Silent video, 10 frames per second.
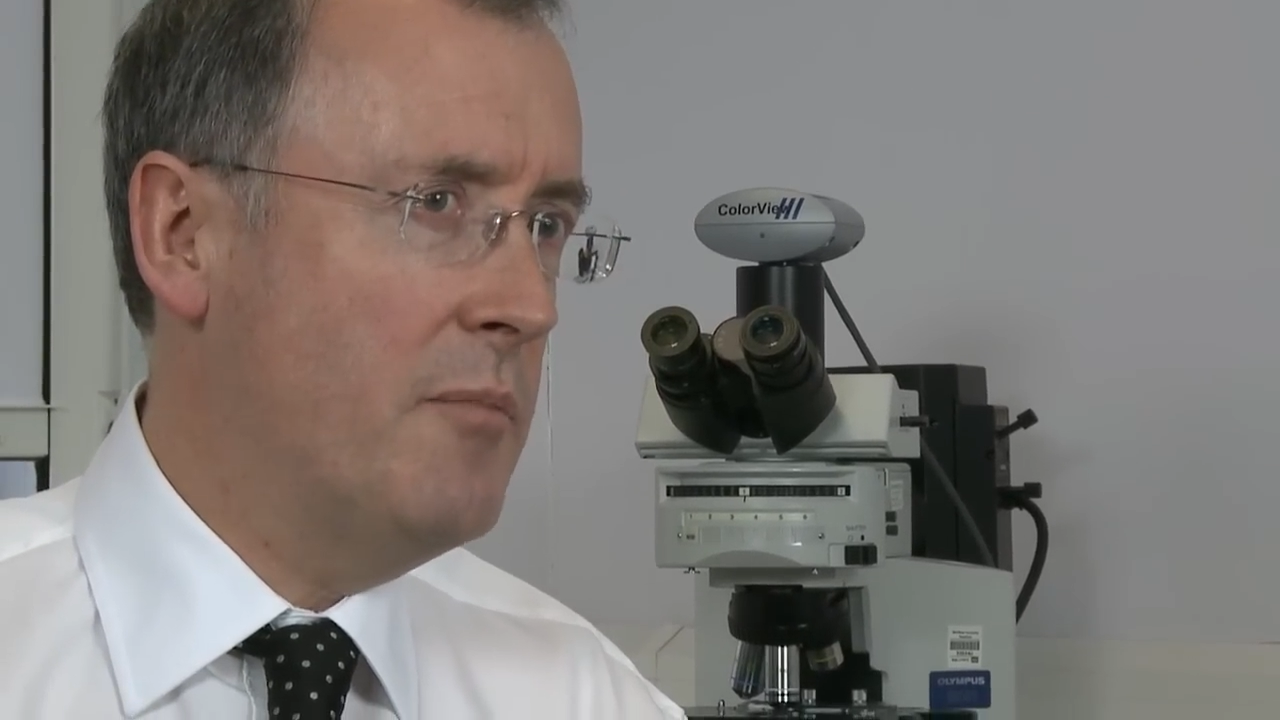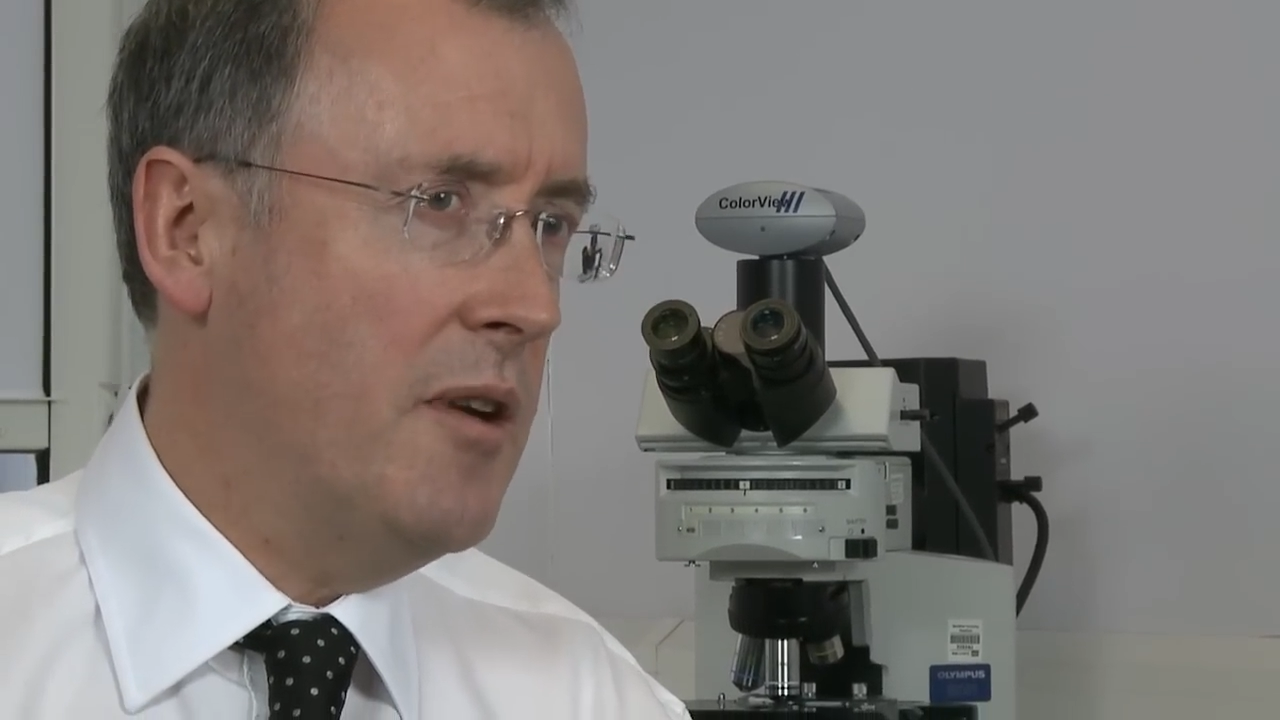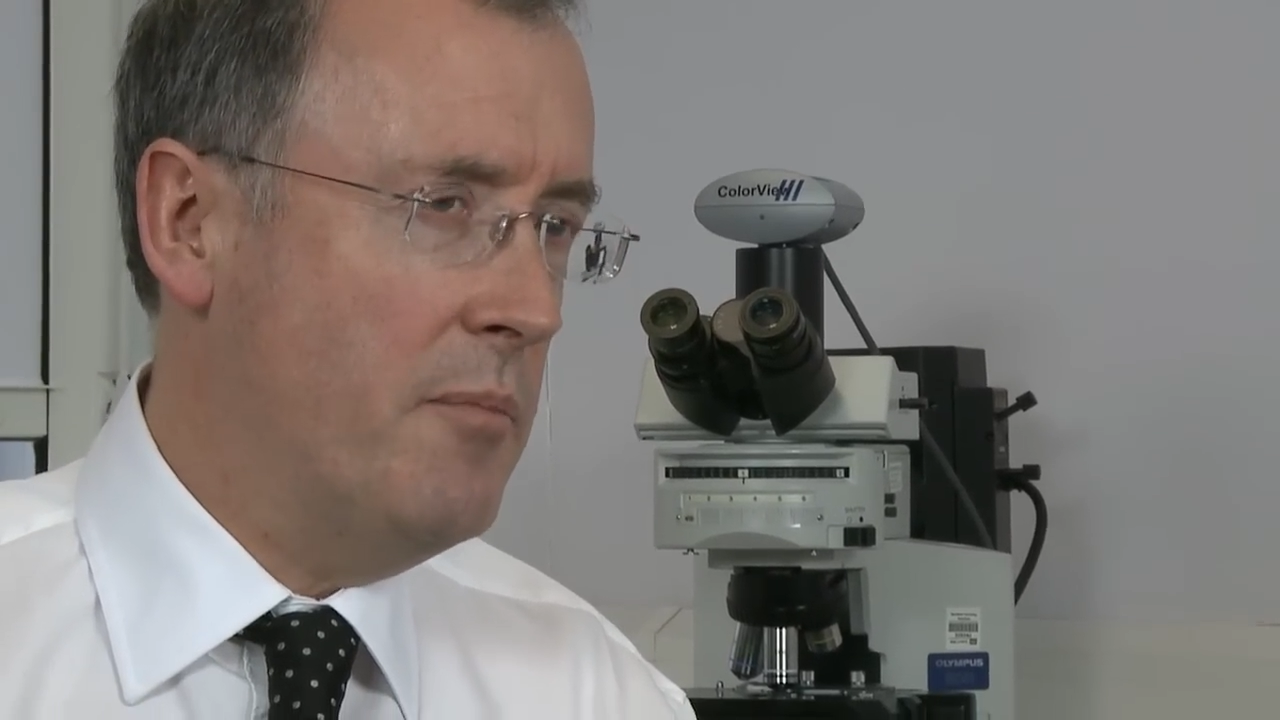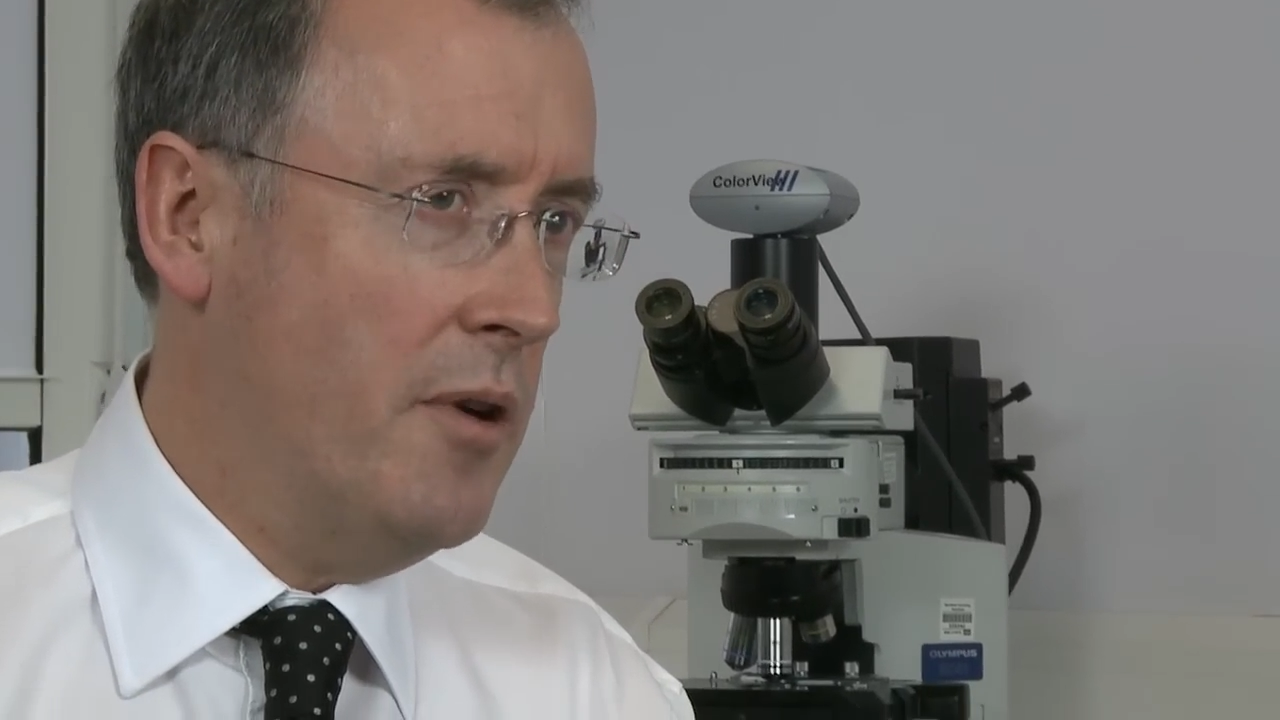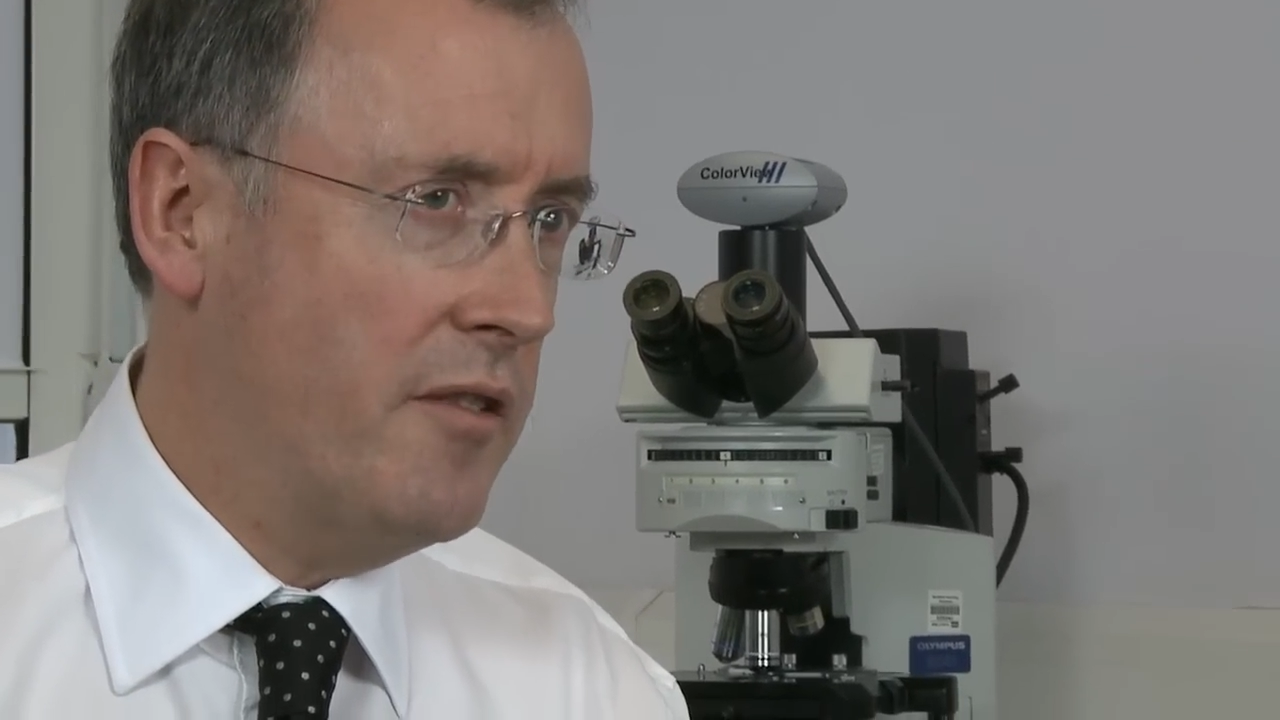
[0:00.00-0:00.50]

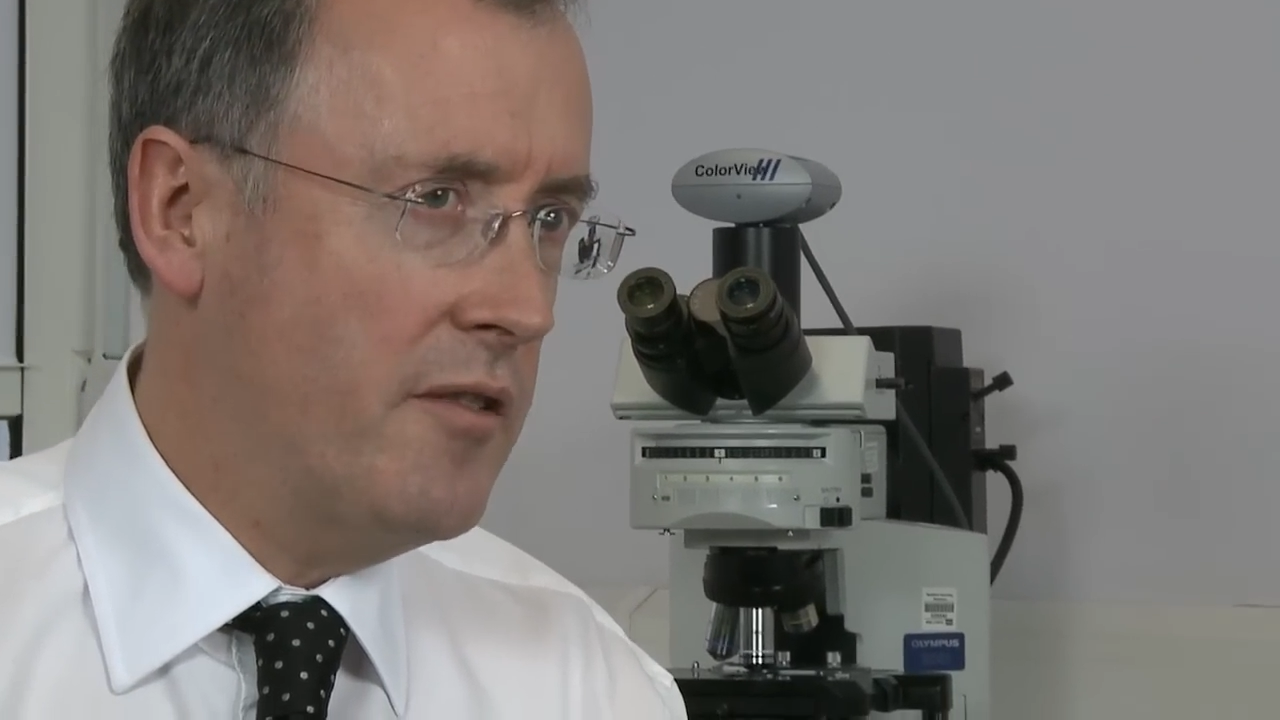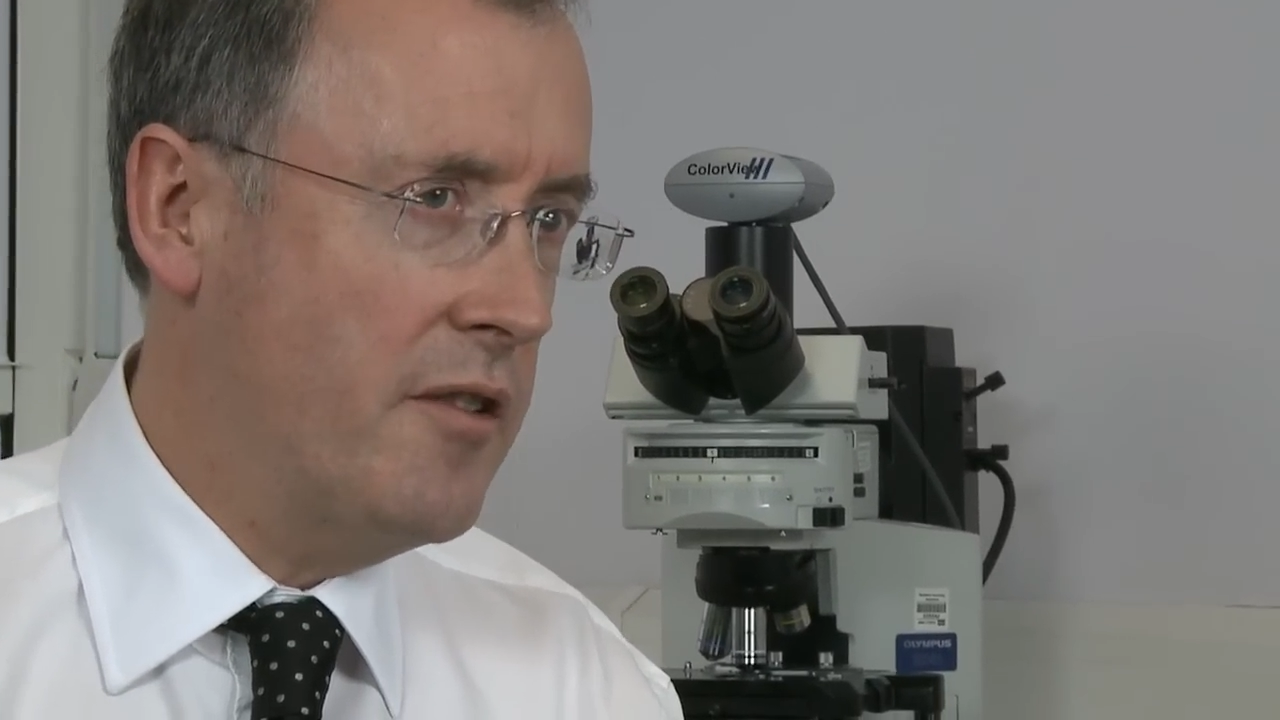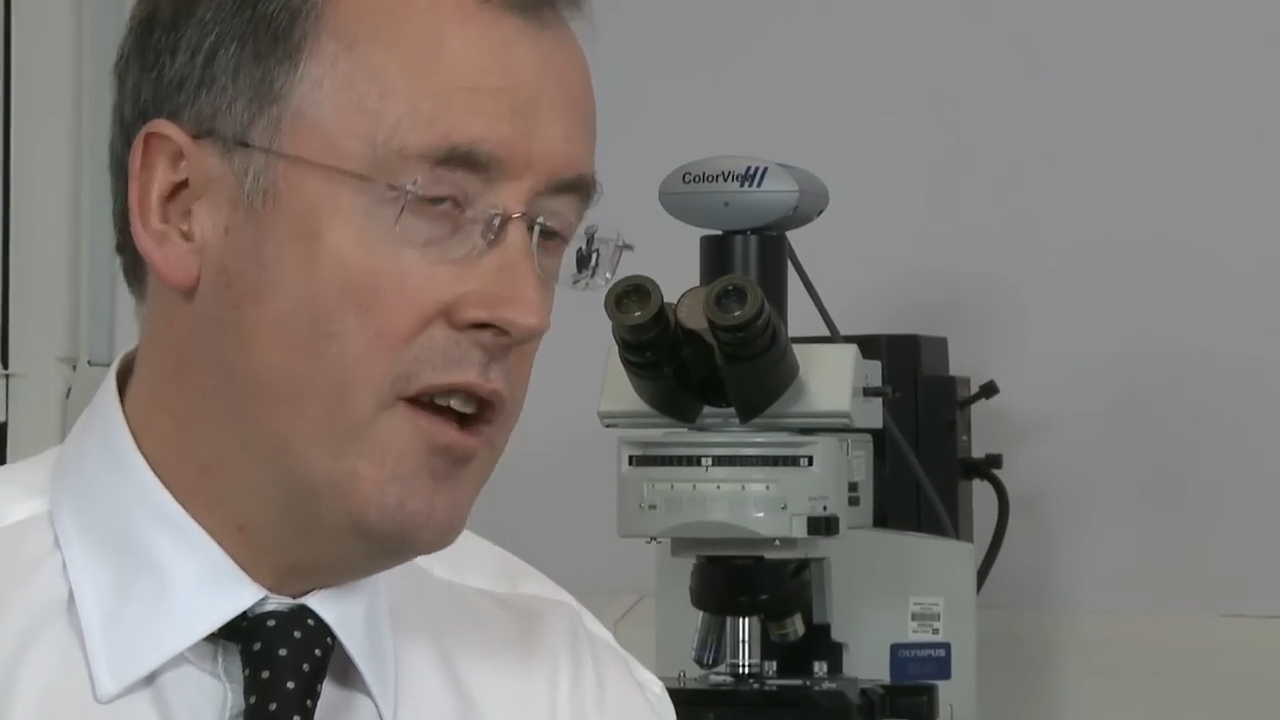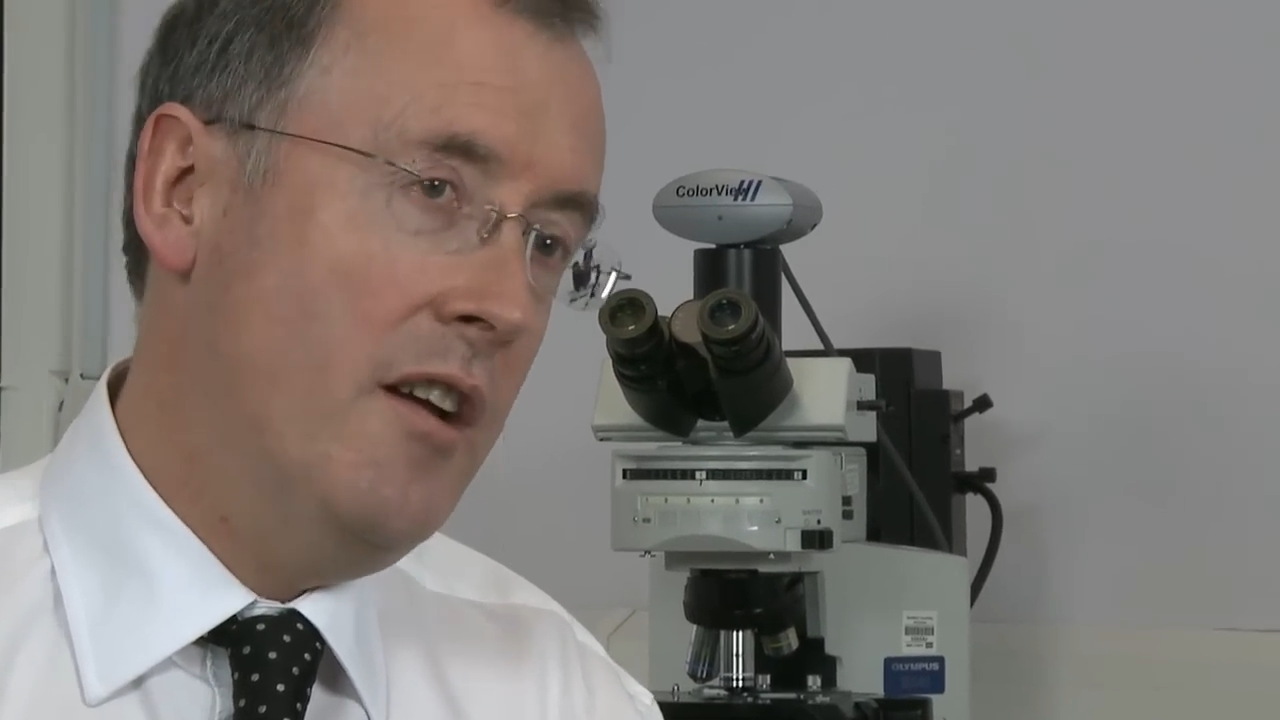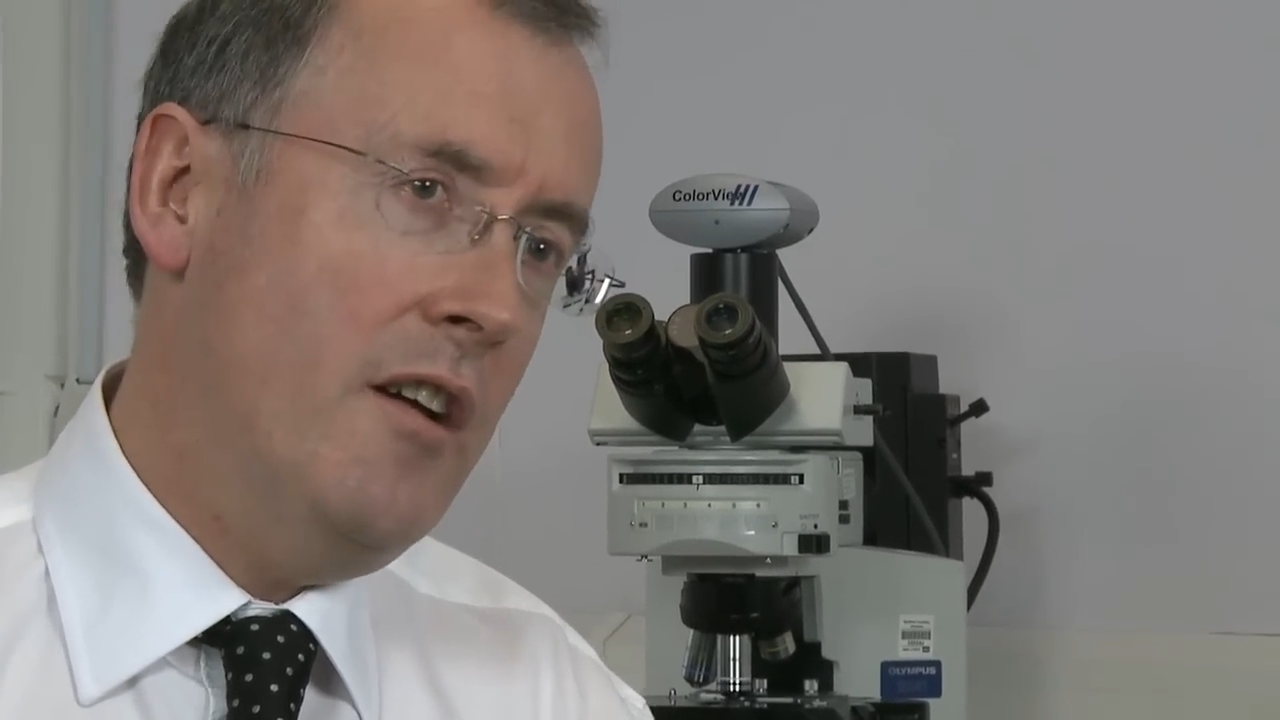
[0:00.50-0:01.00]
bit puzzled